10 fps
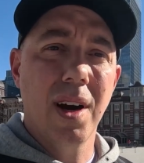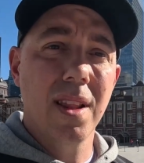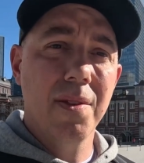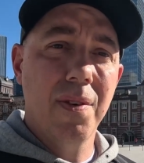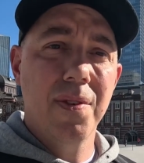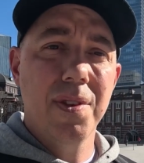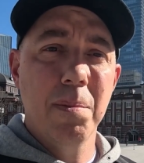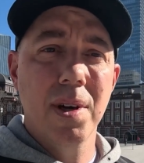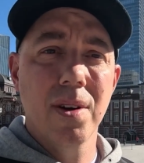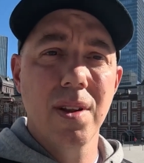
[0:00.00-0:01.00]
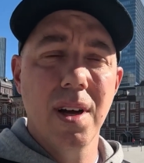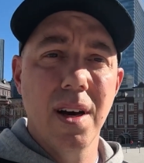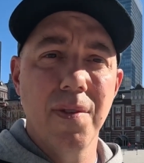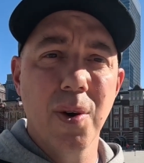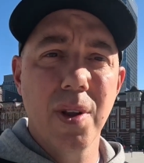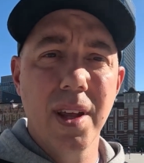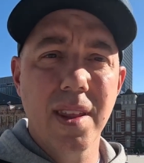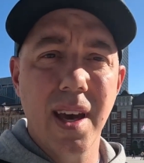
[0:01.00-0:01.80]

I love the 50mm focal length.